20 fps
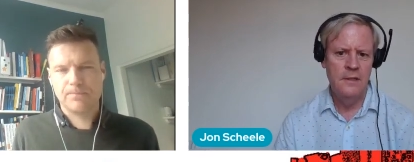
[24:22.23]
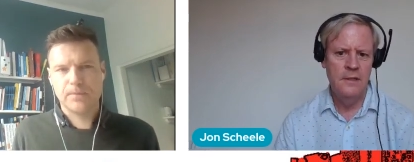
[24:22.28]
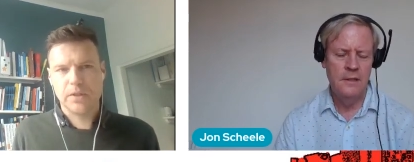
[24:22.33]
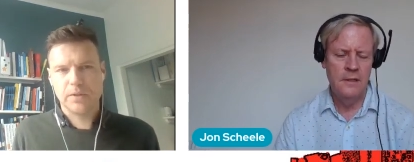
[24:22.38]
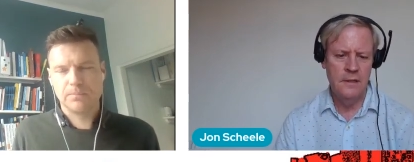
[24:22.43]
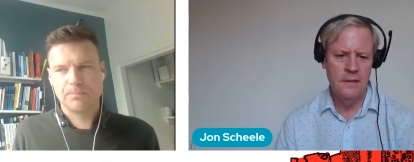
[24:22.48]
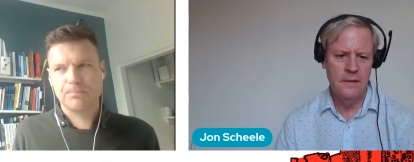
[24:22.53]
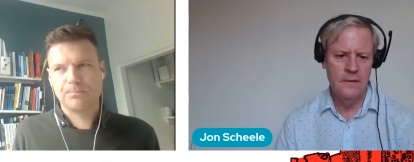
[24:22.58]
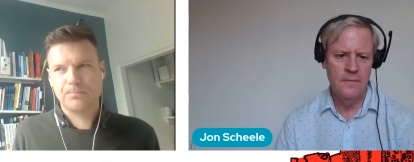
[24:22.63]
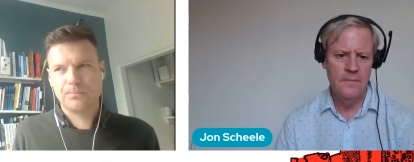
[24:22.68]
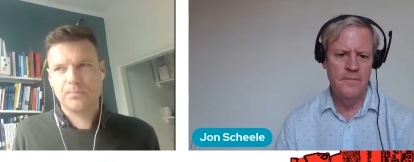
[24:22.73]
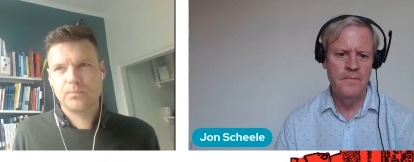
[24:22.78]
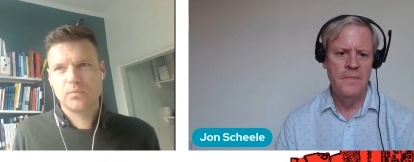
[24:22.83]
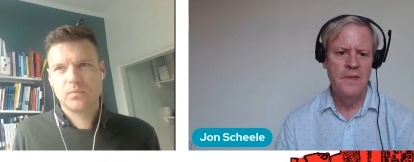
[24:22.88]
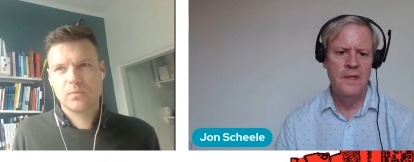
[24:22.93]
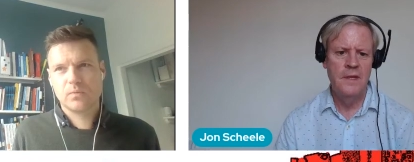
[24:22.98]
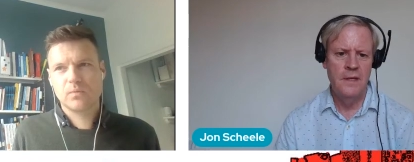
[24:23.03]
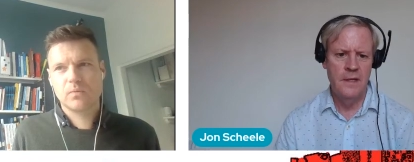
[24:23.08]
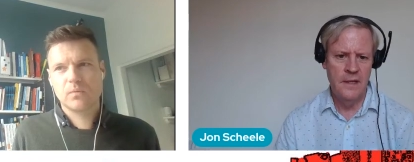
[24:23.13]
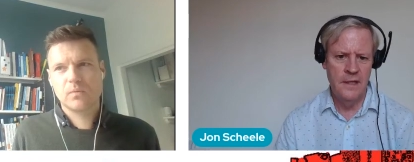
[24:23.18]
Speaker 1: yep. Um,
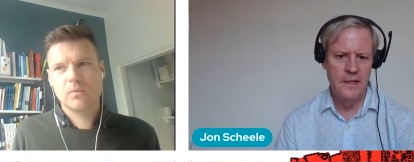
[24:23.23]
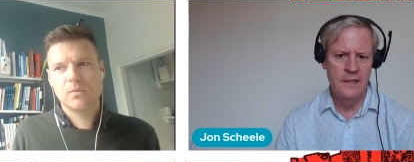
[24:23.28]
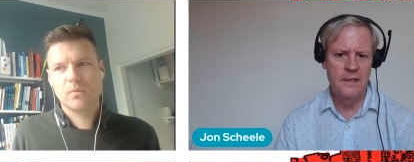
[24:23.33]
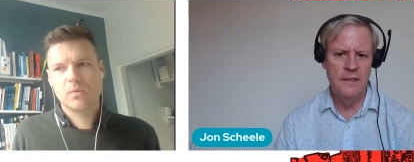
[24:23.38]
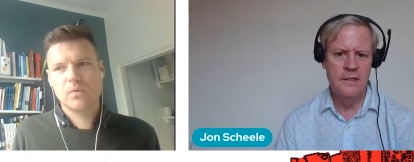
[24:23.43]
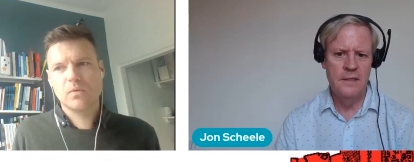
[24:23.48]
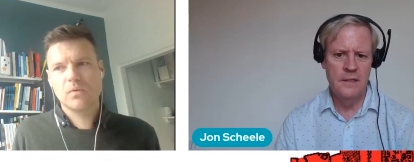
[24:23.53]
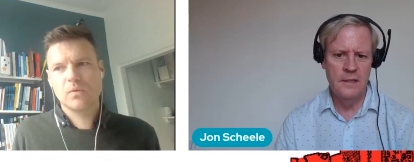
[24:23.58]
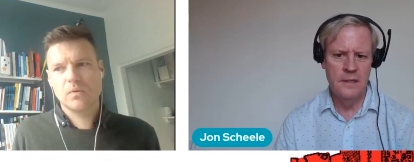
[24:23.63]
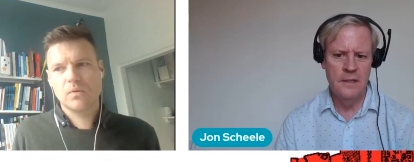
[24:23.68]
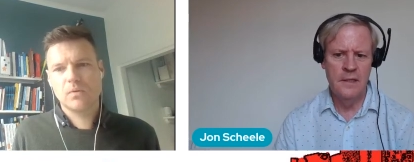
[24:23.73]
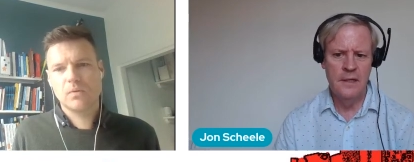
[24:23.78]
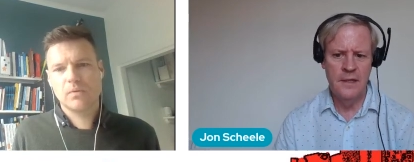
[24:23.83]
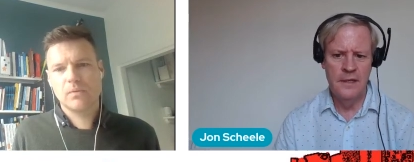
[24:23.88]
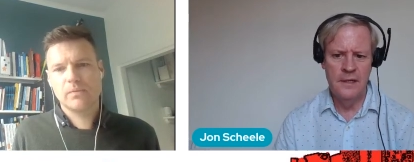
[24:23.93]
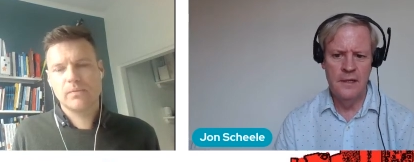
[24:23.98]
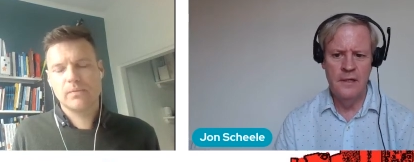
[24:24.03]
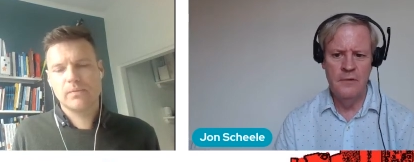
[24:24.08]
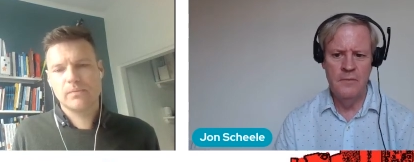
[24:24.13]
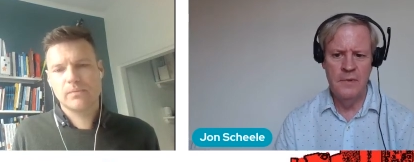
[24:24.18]
and, uh,
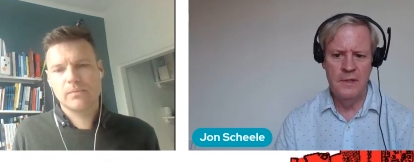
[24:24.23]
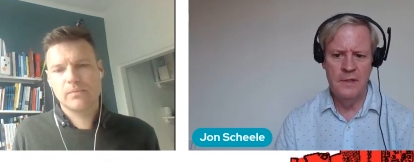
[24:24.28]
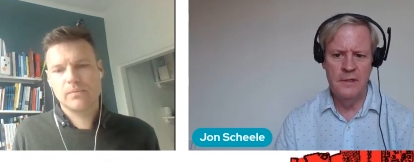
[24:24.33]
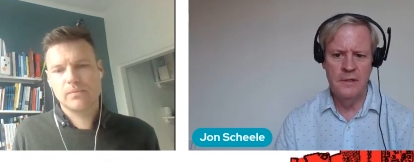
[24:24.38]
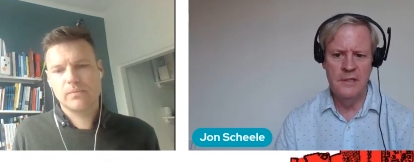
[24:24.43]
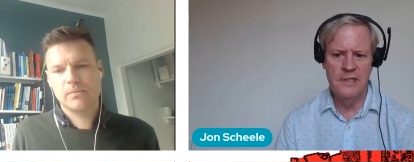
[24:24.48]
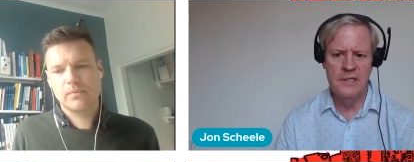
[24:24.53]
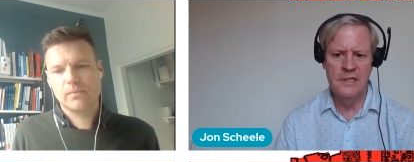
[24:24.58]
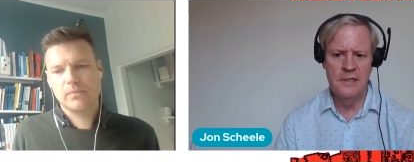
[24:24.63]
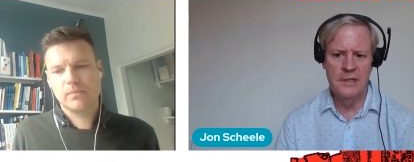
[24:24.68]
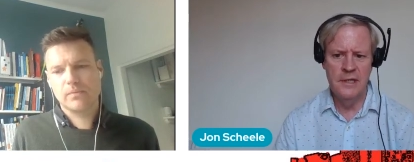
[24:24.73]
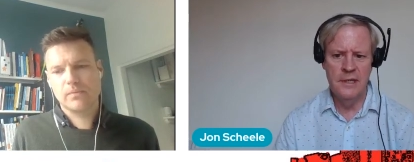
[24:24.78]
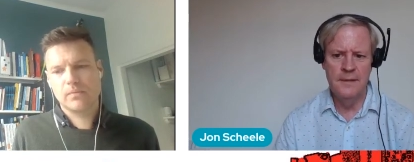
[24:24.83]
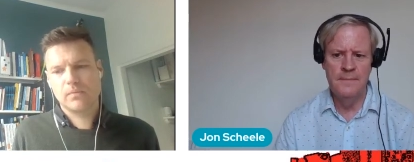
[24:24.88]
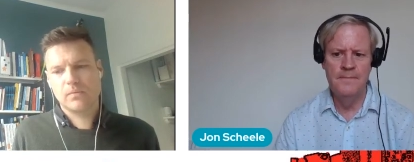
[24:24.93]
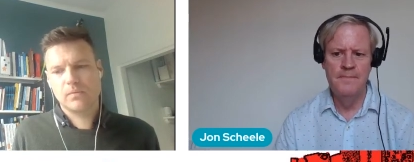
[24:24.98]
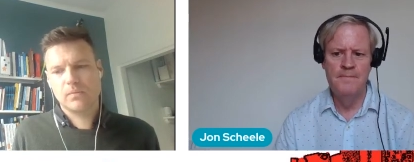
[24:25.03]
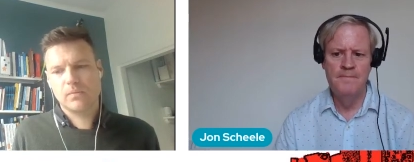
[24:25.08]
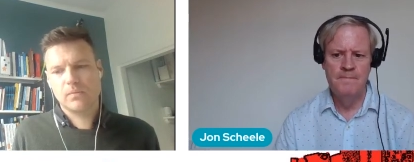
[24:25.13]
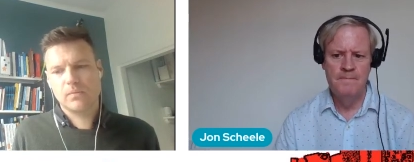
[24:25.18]
and and recognizing that.
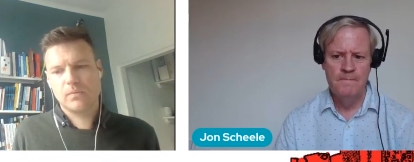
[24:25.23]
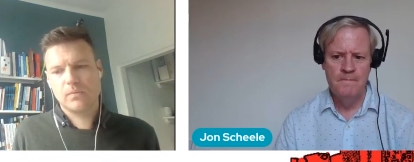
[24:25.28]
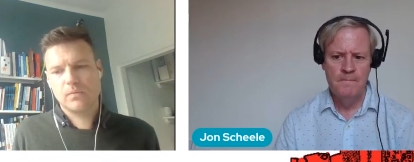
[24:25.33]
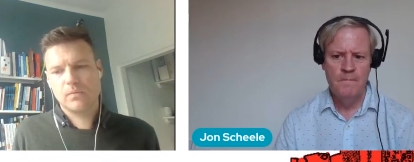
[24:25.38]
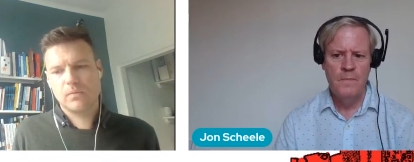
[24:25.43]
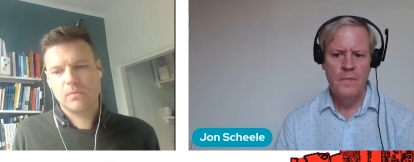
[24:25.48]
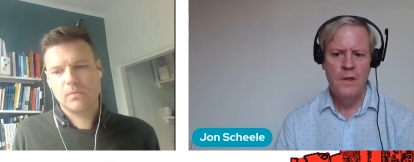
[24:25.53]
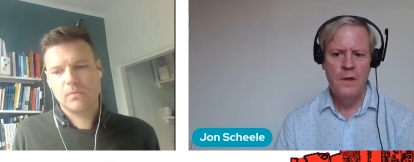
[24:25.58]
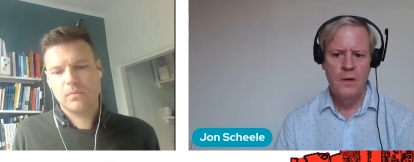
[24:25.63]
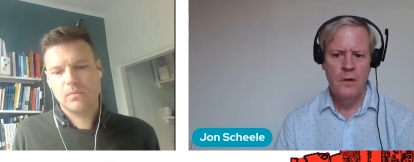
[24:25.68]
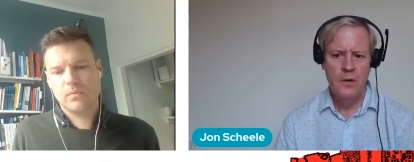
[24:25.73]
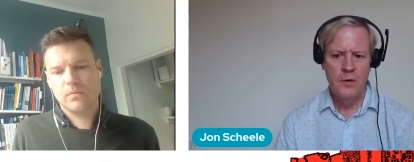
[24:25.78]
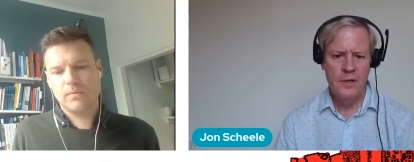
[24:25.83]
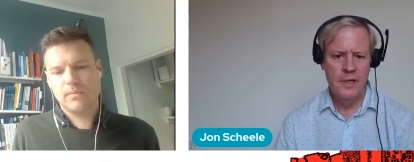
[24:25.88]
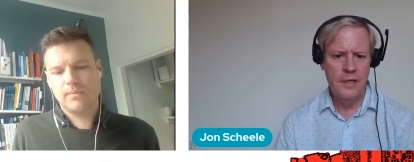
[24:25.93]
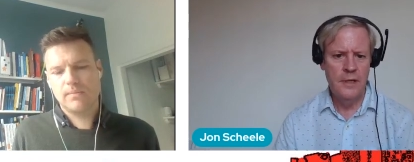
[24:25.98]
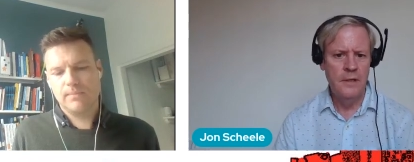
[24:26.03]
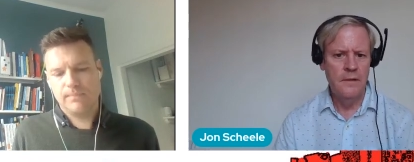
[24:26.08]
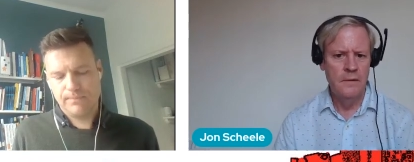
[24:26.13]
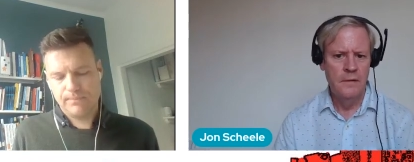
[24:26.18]

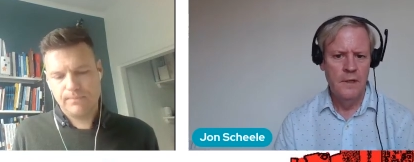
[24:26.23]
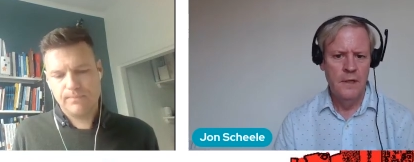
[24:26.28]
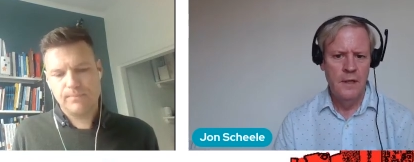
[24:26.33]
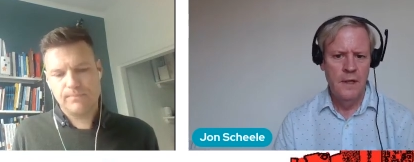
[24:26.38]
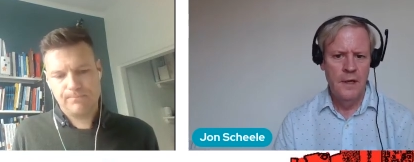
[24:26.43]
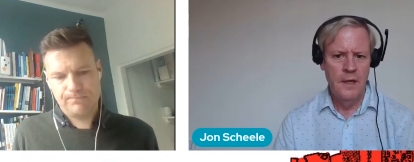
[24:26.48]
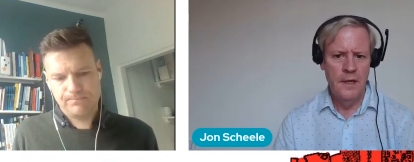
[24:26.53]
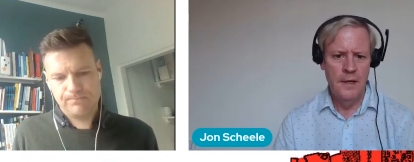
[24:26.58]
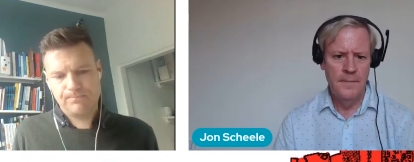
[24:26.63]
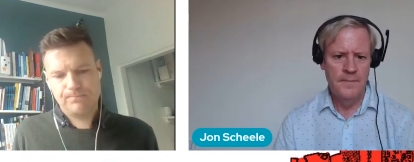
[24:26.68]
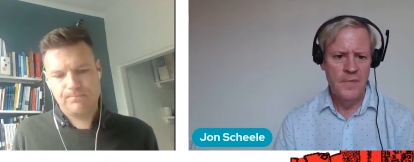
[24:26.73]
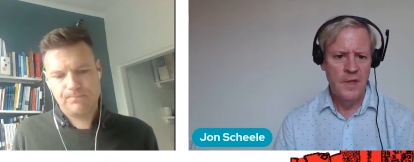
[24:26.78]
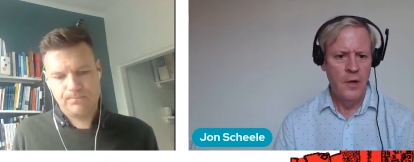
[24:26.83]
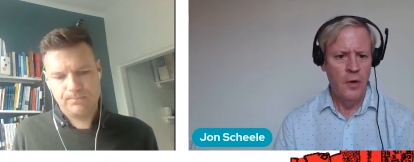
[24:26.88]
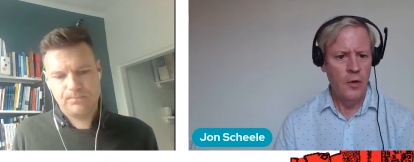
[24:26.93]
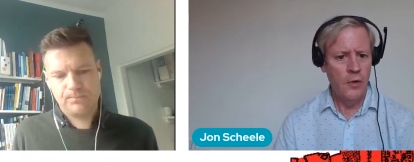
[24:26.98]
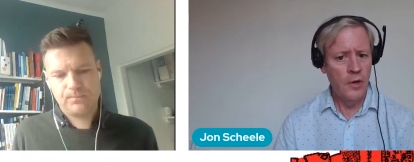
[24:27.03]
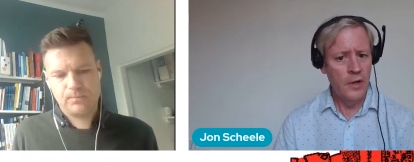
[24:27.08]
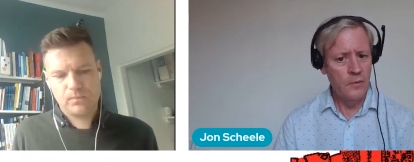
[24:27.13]
Okay. Um, all